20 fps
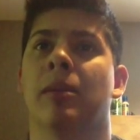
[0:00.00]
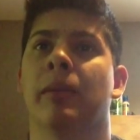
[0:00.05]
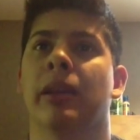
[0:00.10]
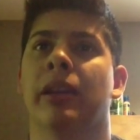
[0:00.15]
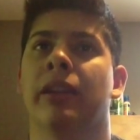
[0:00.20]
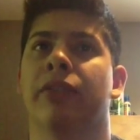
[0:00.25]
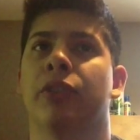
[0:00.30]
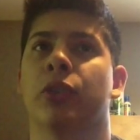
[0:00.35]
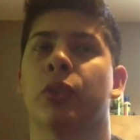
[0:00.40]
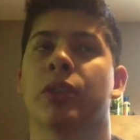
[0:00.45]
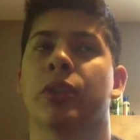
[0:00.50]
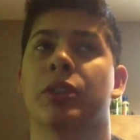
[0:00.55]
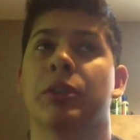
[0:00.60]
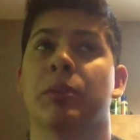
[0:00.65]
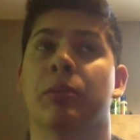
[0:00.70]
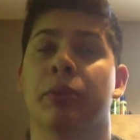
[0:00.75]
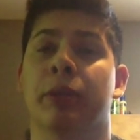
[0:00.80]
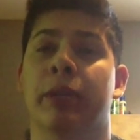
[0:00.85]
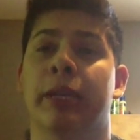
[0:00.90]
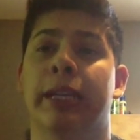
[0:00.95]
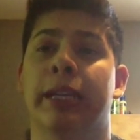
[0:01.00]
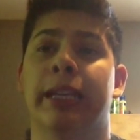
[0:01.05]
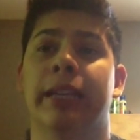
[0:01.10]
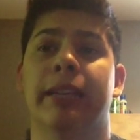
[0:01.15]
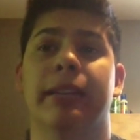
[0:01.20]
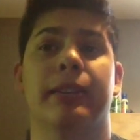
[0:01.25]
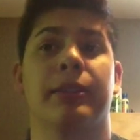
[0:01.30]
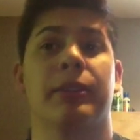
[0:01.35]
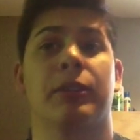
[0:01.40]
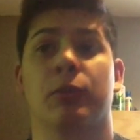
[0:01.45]
If you're into
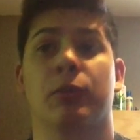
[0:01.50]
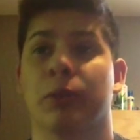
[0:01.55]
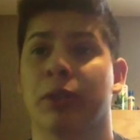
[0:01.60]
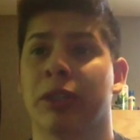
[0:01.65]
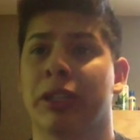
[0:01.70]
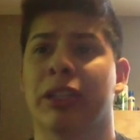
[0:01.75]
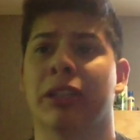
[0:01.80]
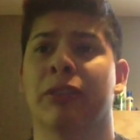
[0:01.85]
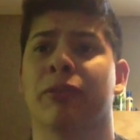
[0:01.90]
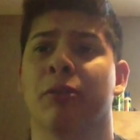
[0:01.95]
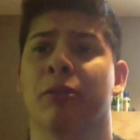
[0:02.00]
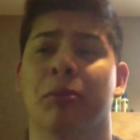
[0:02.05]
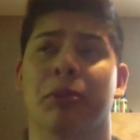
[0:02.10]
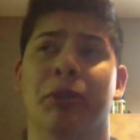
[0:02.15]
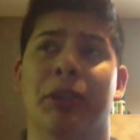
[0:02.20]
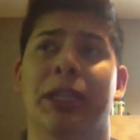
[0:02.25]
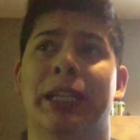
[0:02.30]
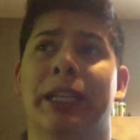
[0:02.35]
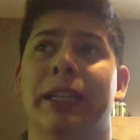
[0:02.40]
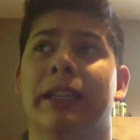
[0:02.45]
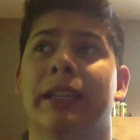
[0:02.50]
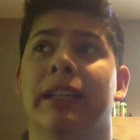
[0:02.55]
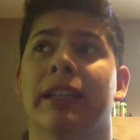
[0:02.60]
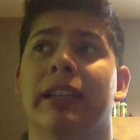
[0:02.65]
breeding, really good for breeding.